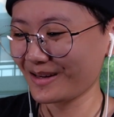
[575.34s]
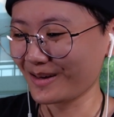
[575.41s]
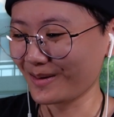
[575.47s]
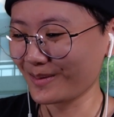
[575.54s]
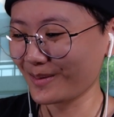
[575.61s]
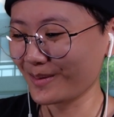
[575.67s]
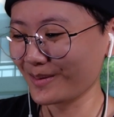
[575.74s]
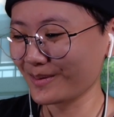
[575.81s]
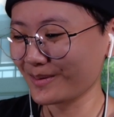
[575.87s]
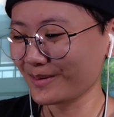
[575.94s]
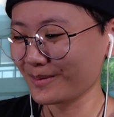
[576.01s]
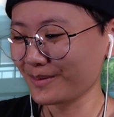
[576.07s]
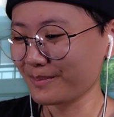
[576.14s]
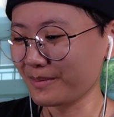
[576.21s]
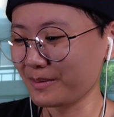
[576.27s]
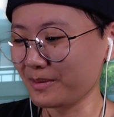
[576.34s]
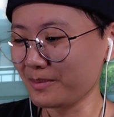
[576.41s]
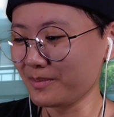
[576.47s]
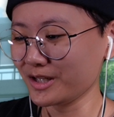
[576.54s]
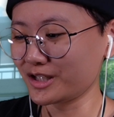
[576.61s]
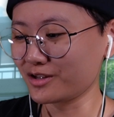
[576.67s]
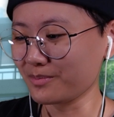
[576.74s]
Oh, maybe
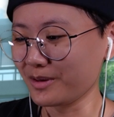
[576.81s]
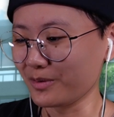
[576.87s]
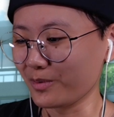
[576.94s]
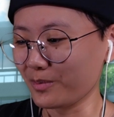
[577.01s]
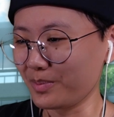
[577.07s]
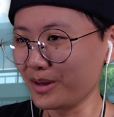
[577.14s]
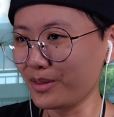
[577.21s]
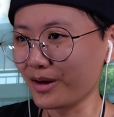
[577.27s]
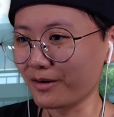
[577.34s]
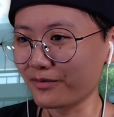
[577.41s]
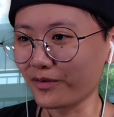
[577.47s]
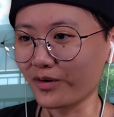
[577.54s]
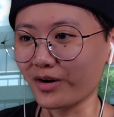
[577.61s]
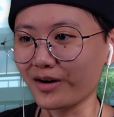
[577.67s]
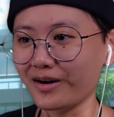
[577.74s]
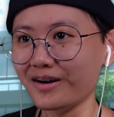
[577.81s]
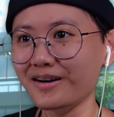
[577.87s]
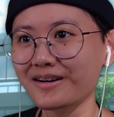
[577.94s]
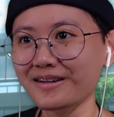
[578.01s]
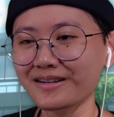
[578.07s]
Mitsumi will be there for her.